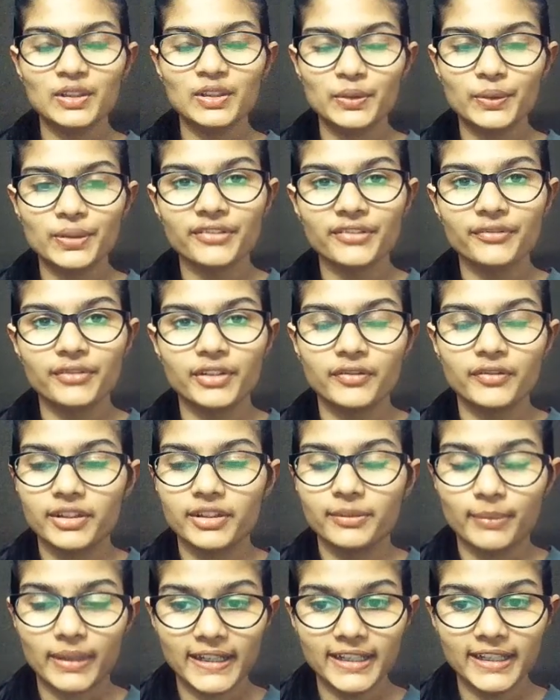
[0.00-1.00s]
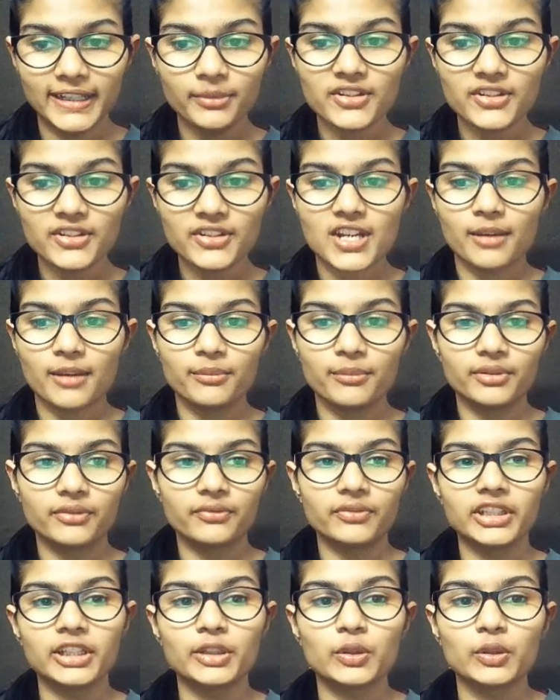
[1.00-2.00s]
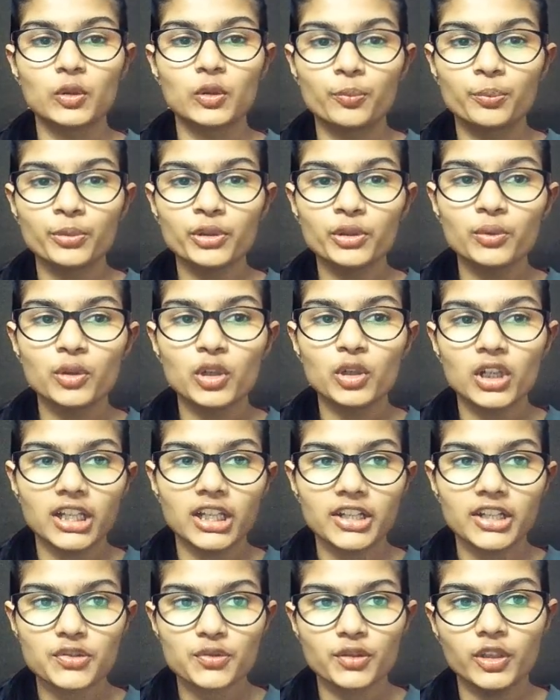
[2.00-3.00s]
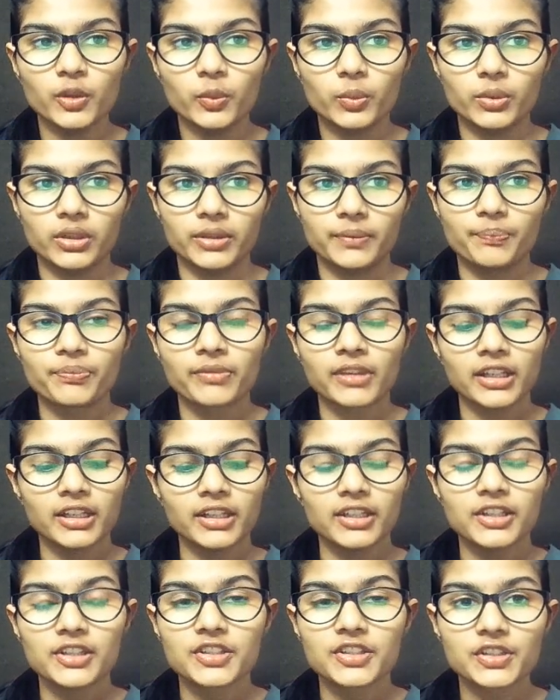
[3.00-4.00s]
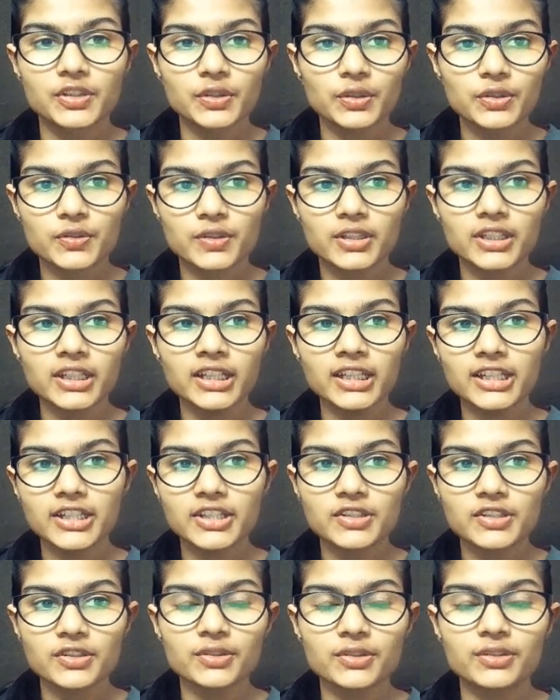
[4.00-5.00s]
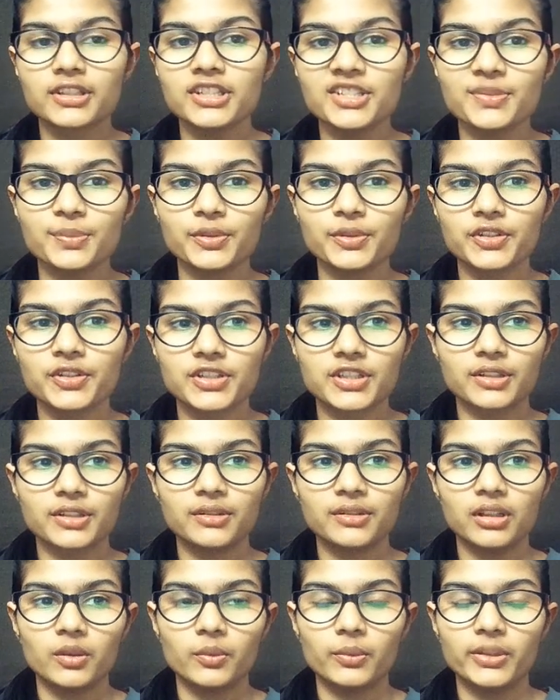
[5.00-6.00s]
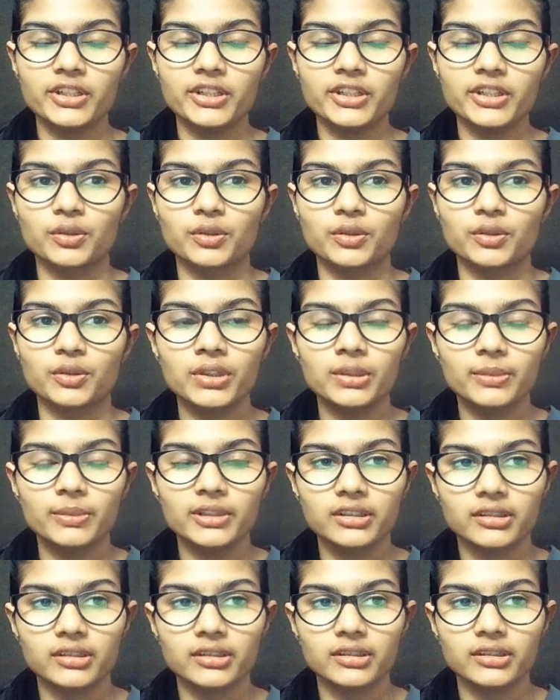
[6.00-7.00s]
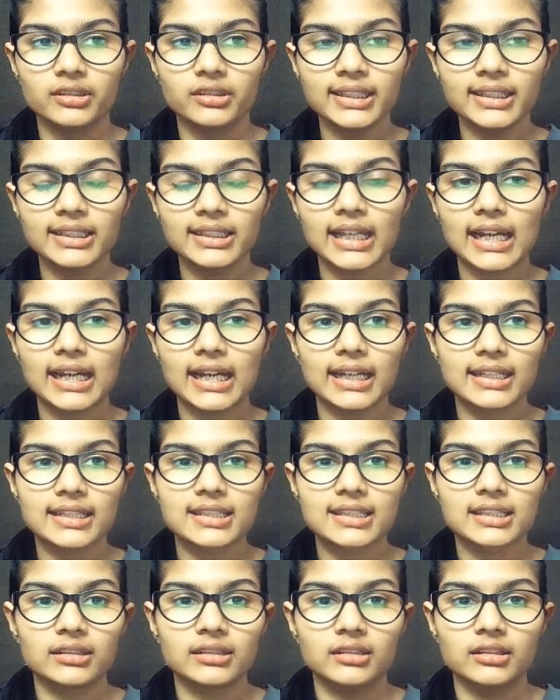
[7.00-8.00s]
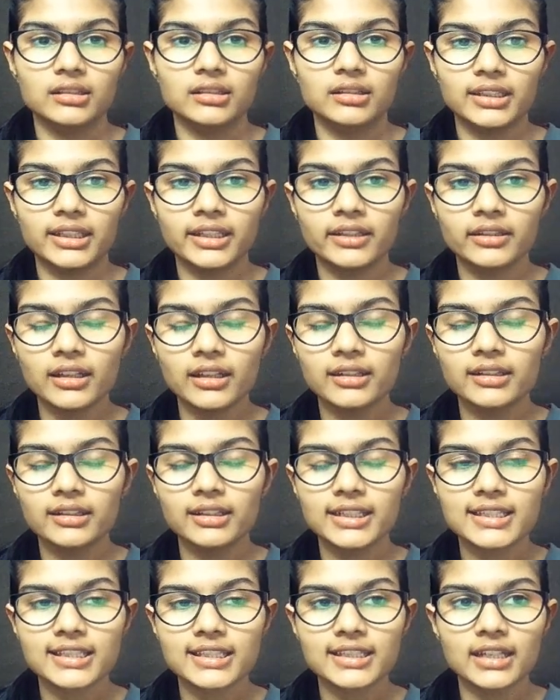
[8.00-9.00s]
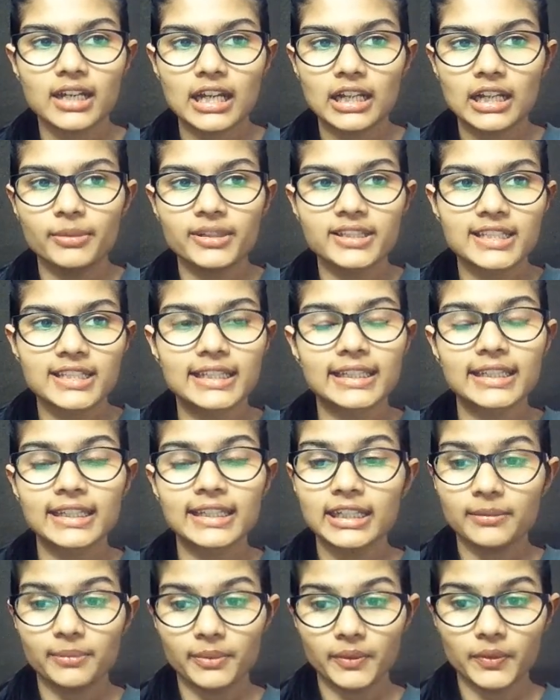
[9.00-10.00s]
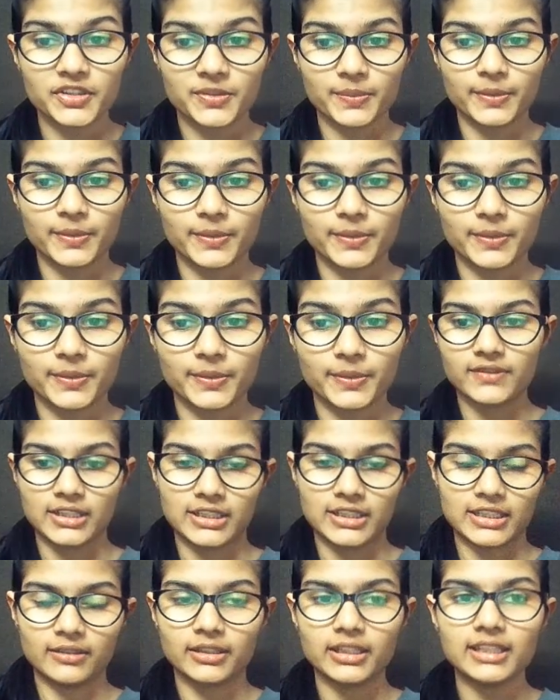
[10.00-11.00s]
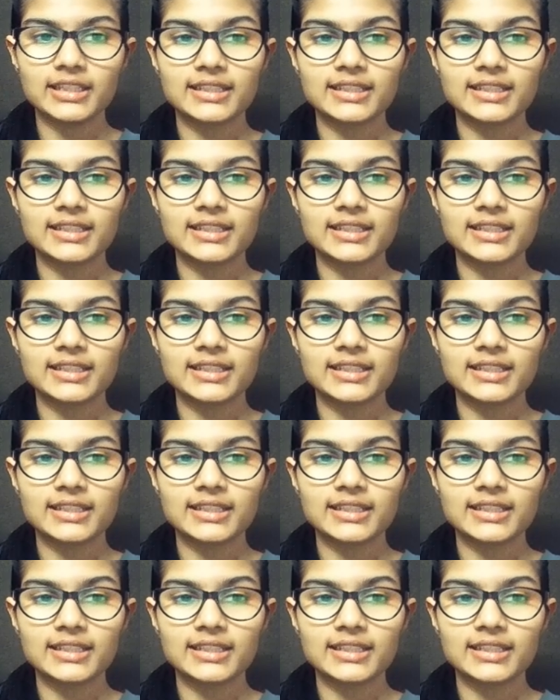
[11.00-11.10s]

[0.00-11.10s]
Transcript: Hello everyone, my name is Shambhavi. Hope you all are doing well. So today into this particular video, we'll be learning that, let's say I'll be taking up a respective data.